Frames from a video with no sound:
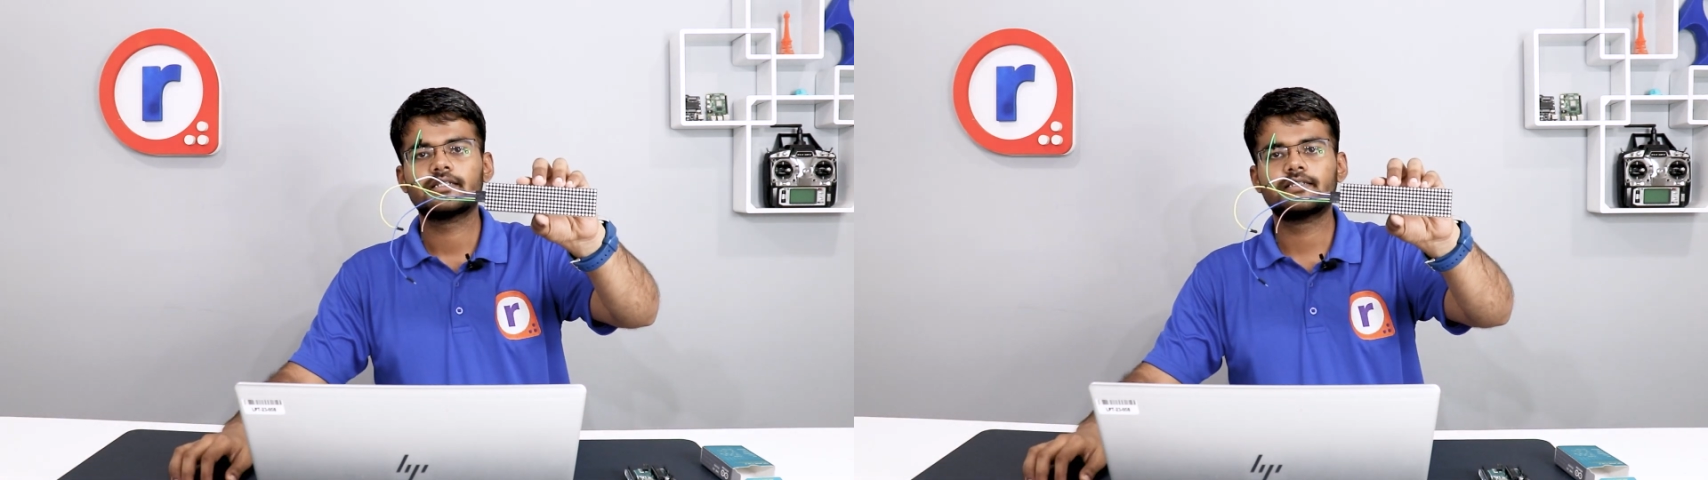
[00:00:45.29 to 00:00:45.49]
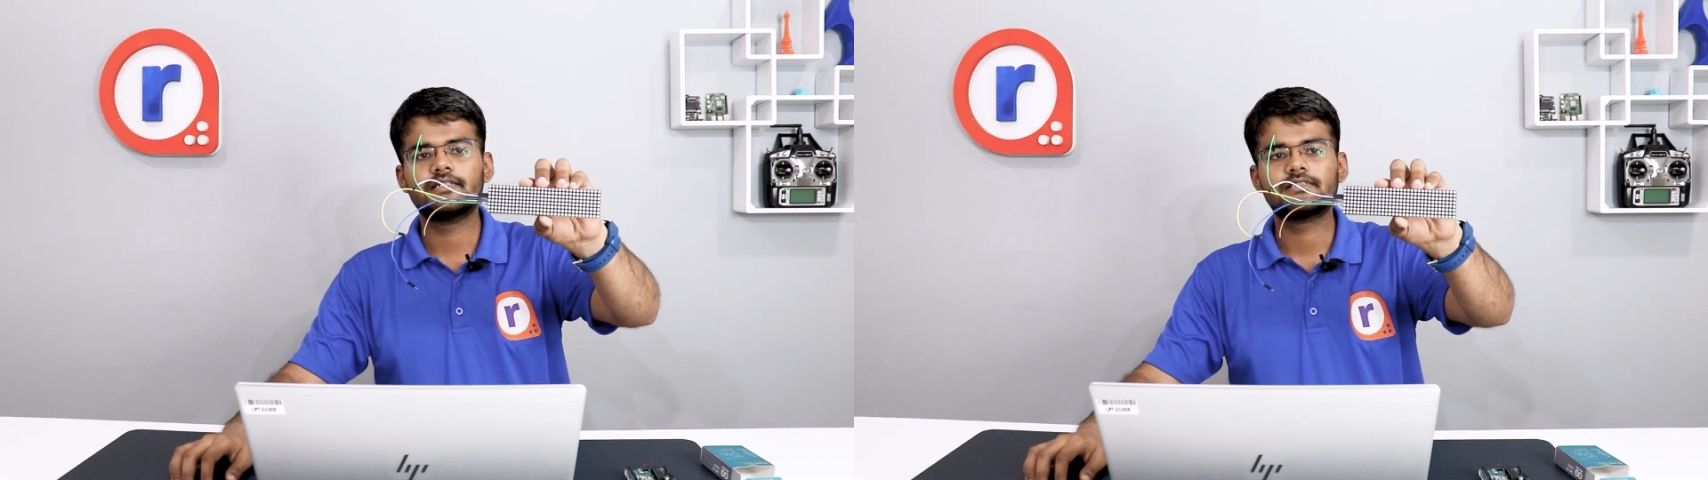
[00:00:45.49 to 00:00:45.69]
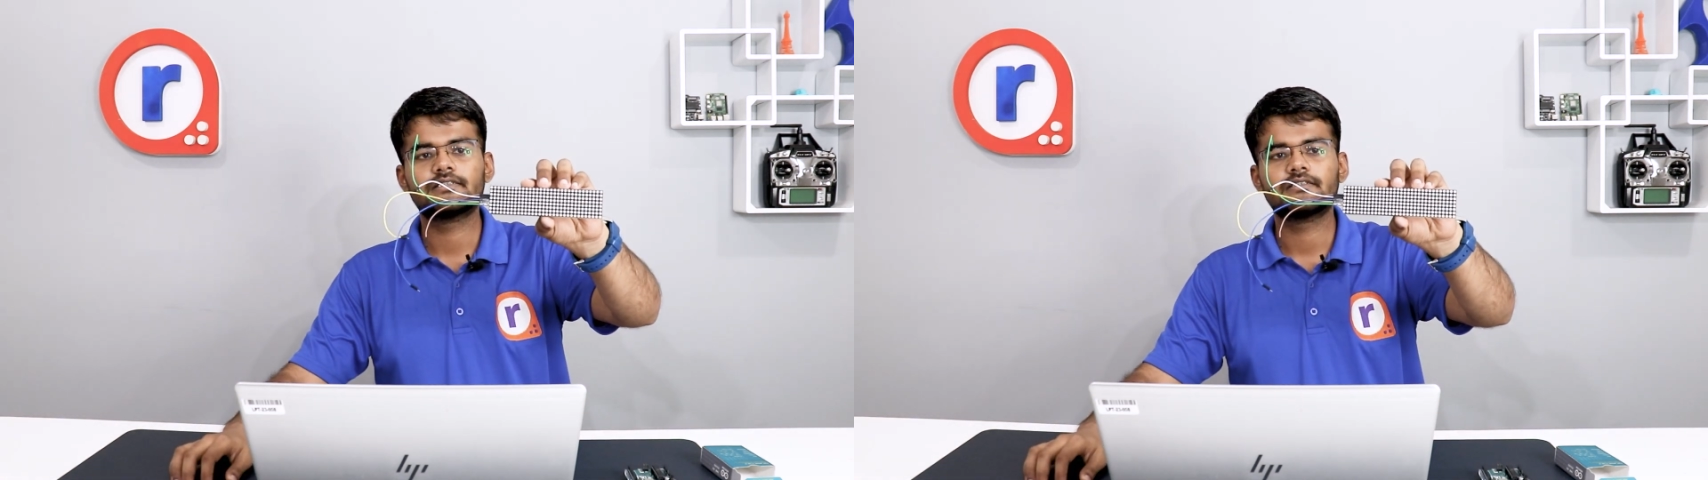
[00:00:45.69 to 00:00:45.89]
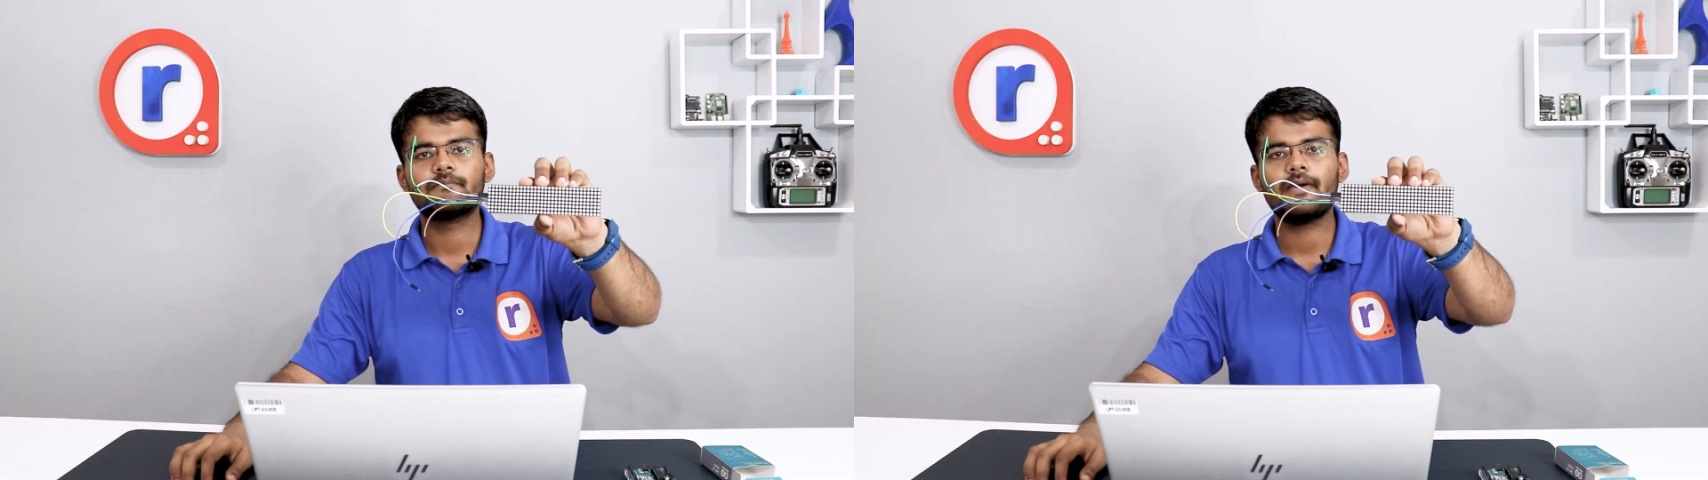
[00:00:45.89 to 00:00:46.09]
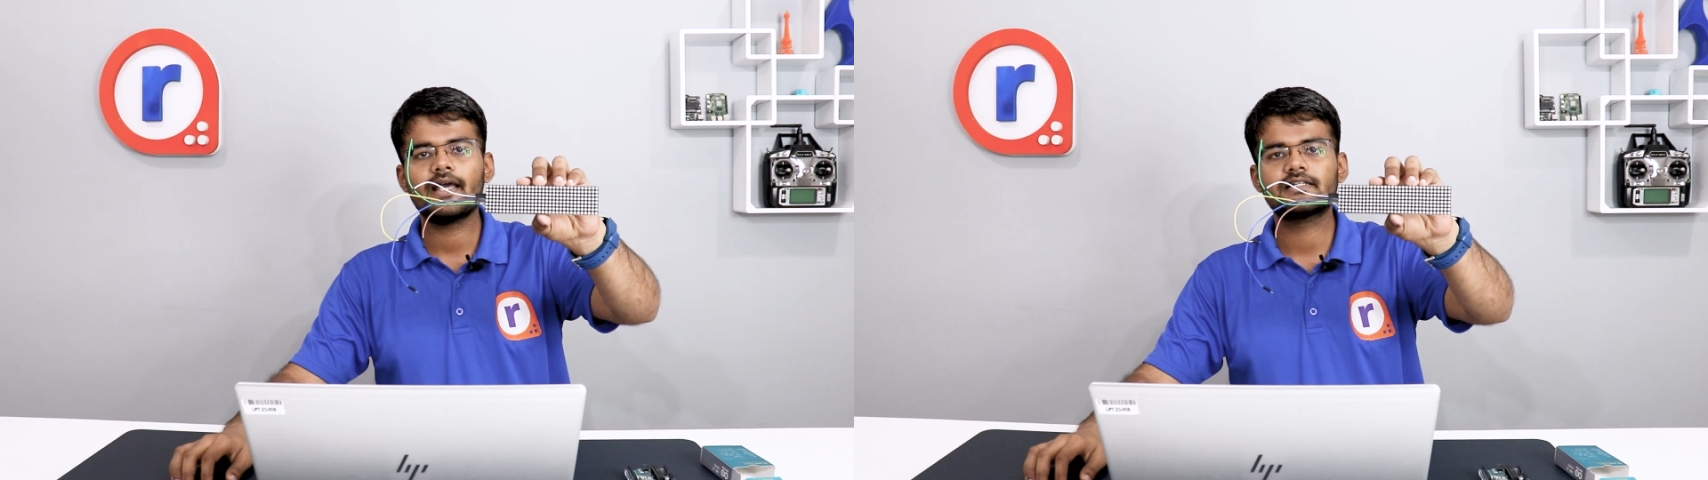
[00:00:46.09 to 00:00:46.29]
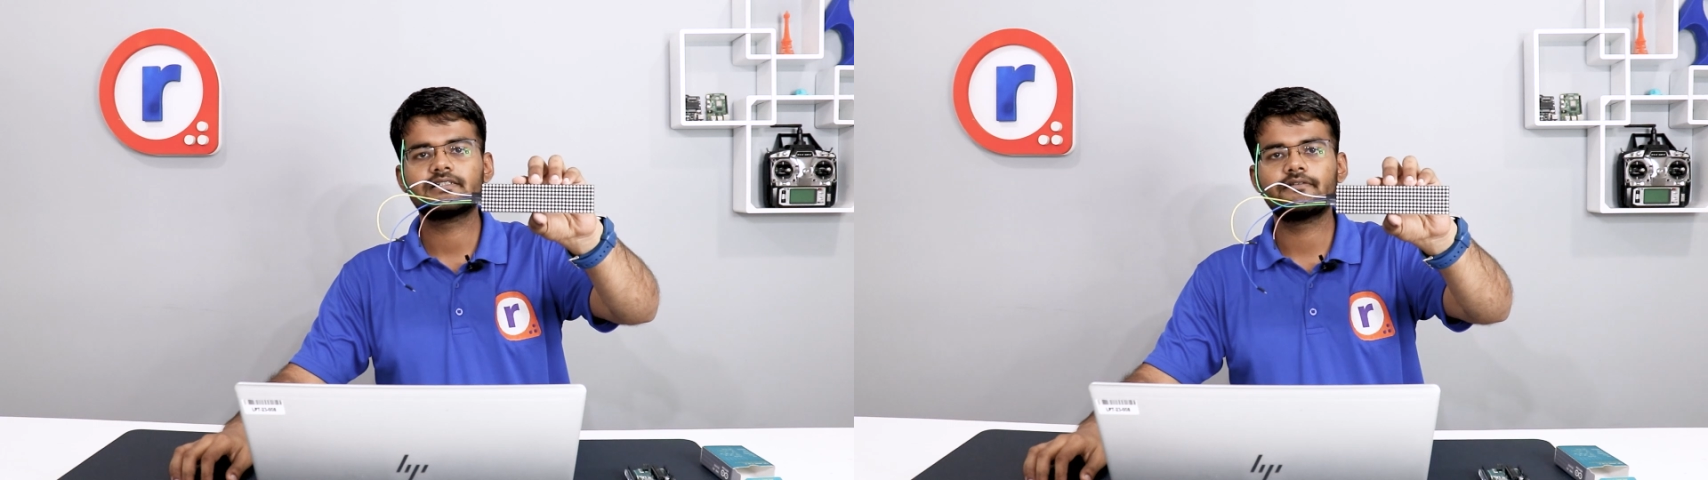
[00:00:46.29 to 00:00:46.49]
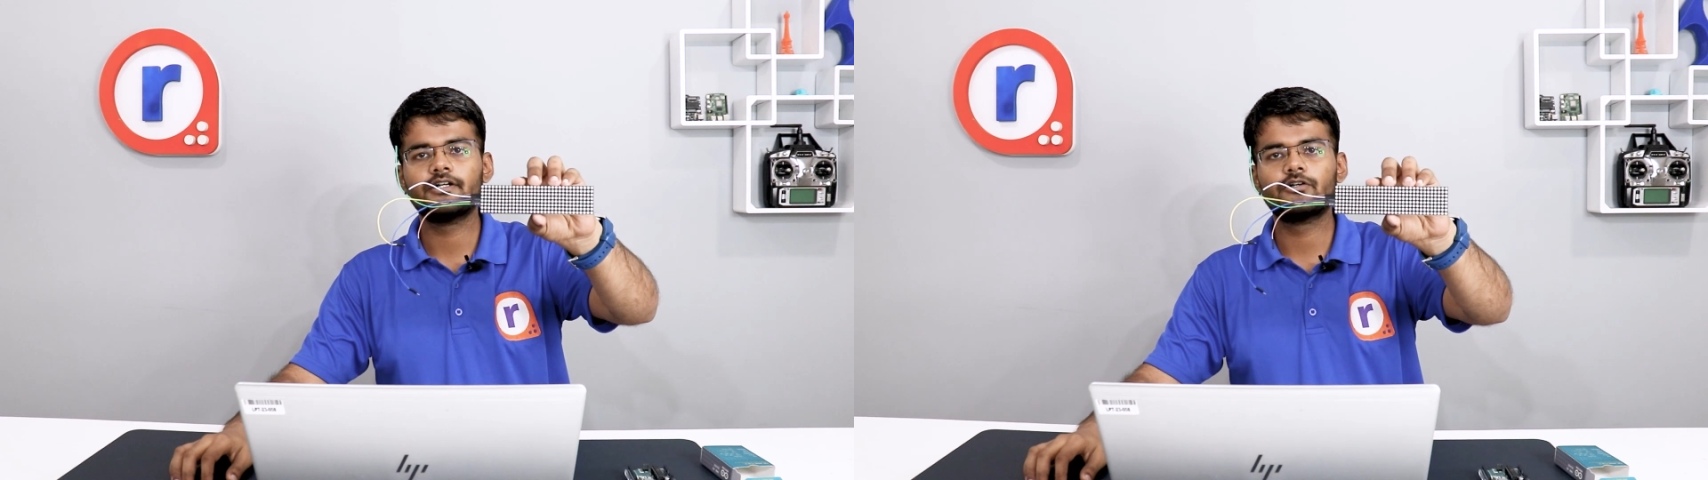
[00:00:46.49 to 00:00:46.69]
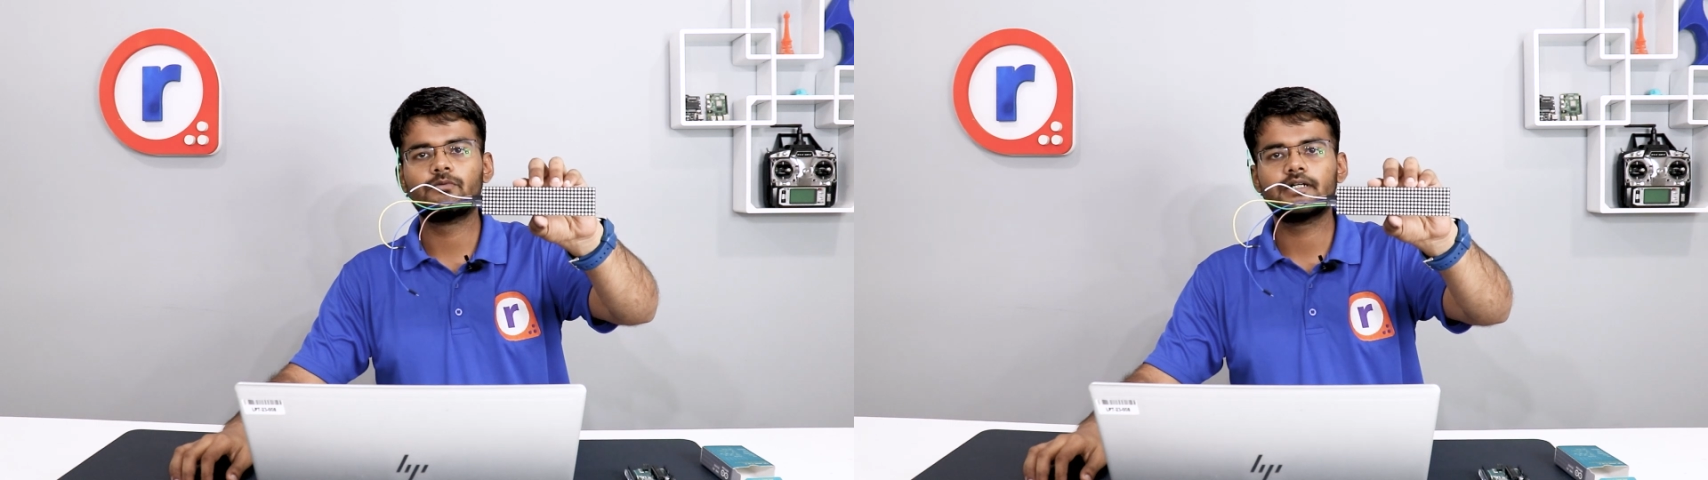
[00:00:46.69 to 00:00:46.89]
this MAX
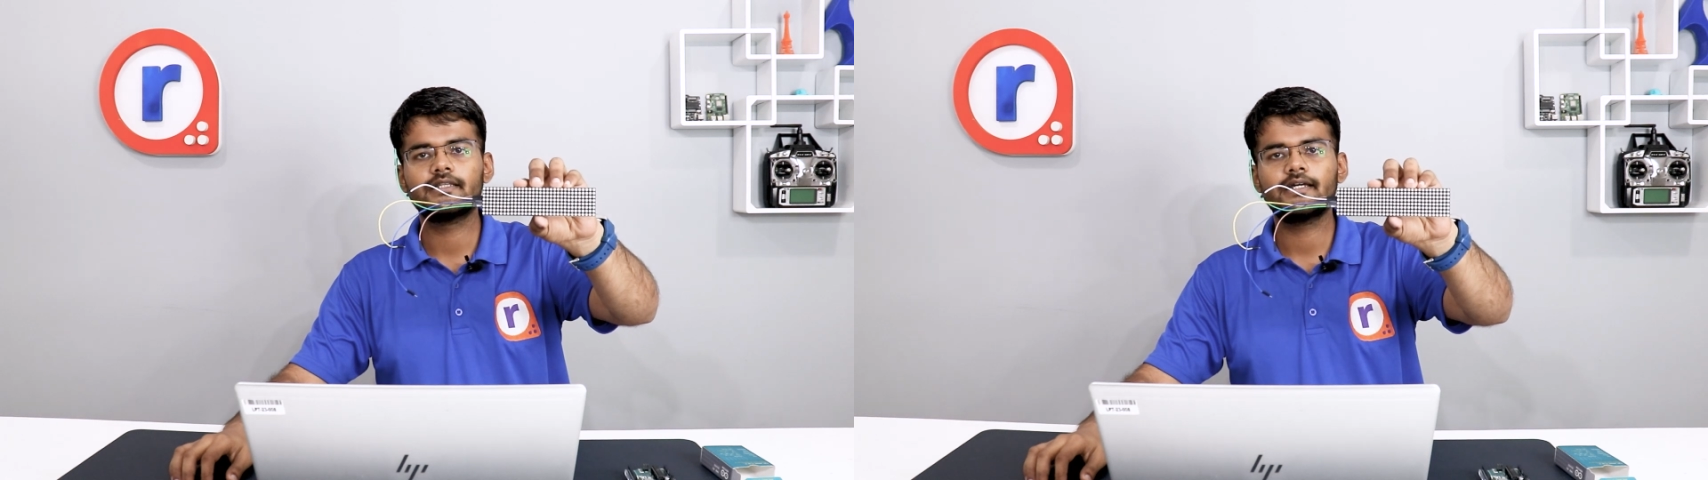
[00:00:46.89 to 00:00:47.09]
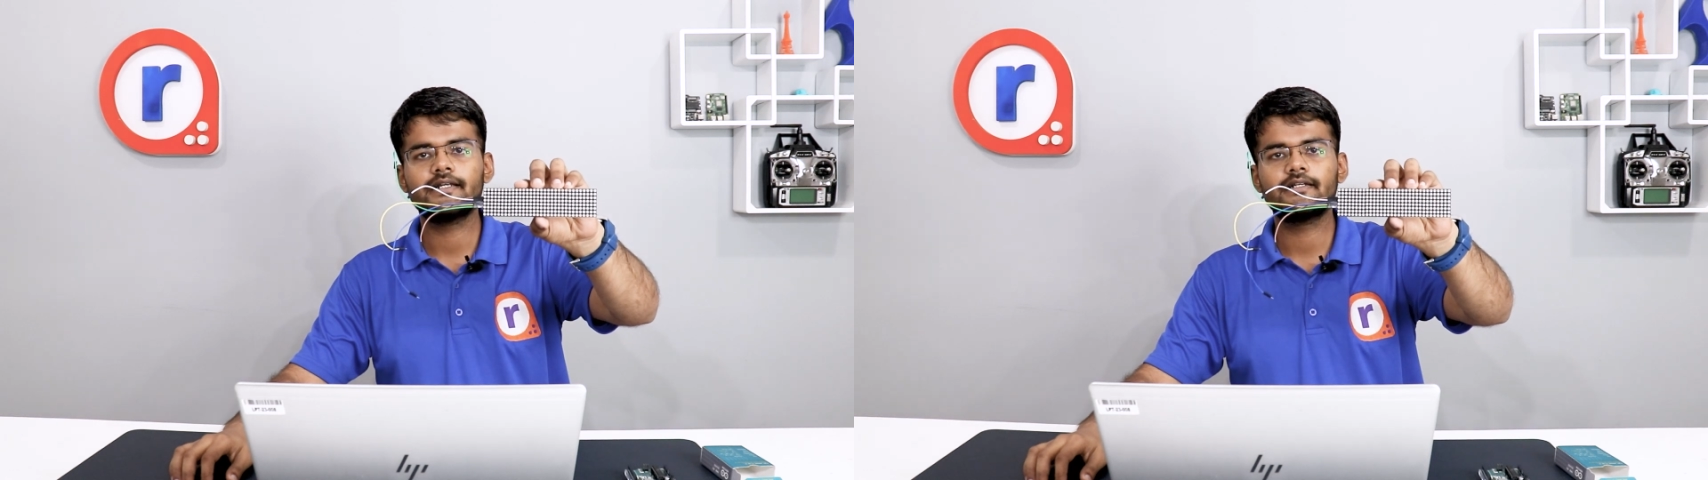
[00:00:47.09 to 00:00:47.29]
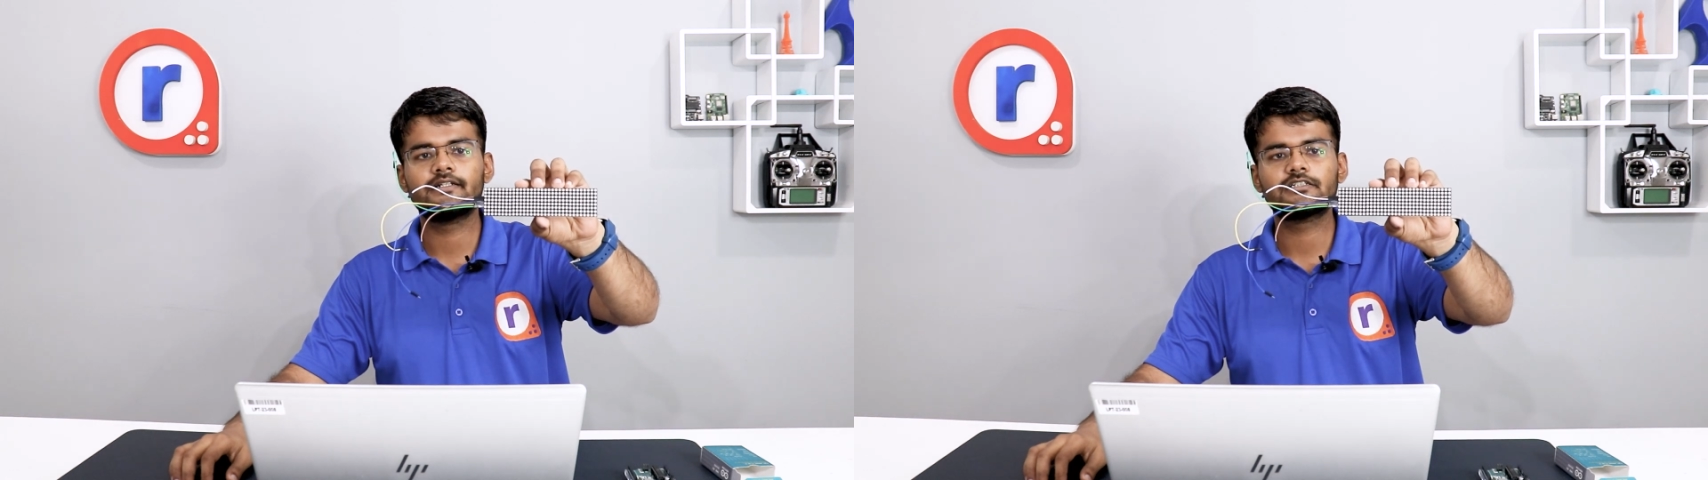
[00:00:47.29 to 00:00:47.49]
7219